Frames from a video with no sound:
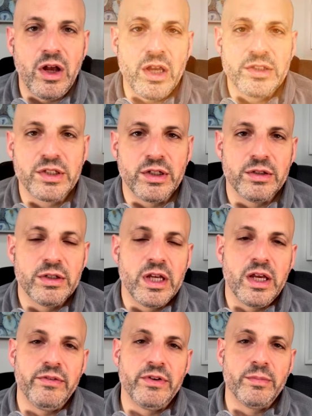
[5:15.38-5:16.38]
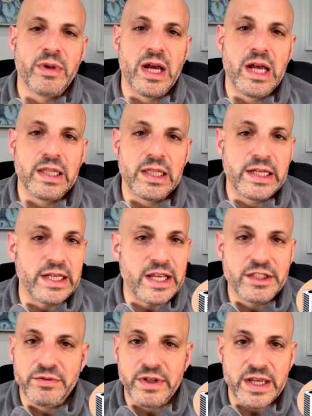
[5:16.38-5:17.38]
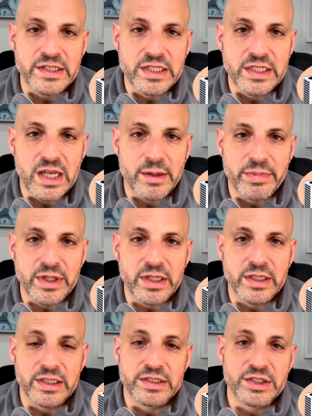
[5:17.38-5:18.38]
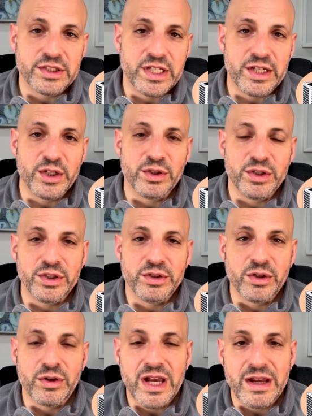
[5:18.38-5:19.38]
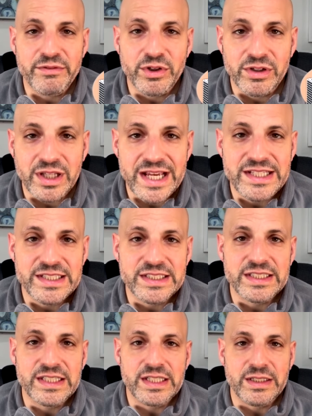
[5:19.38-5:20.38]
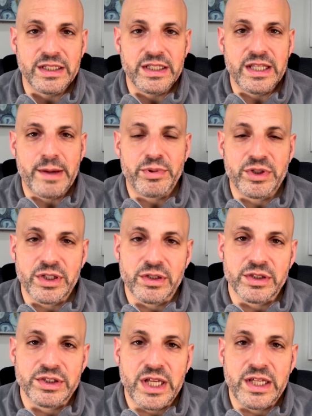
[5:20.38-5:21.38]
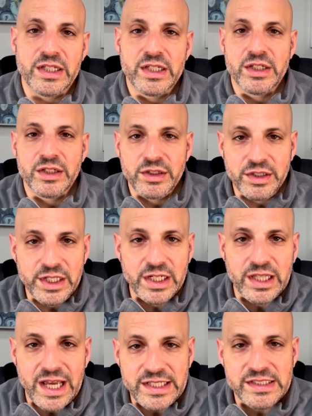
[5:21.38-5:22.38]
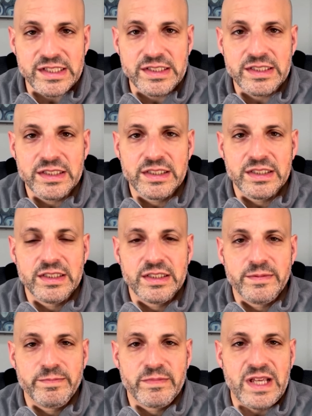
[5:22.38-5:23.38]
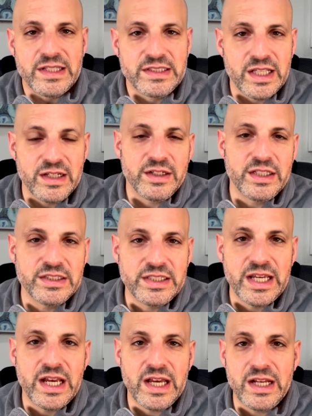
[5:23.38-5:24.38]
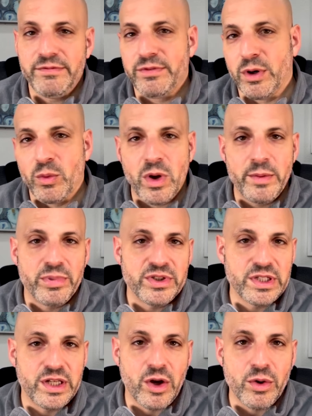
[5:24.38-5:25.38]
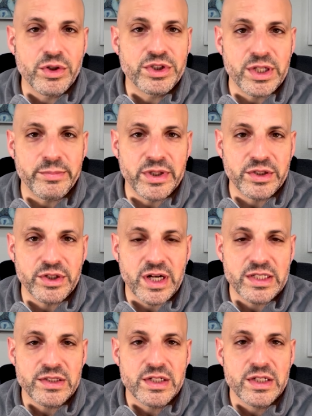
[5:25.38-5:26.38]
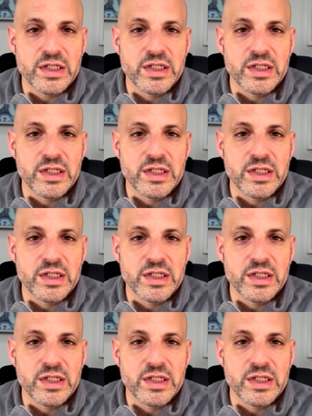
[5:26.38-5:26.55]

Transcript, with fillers: also, if you're buying like an HVAC company, and let's just say you're, you don't have your license in, in that particular state, you need a license. That seller can stay on for a 1% ownership interest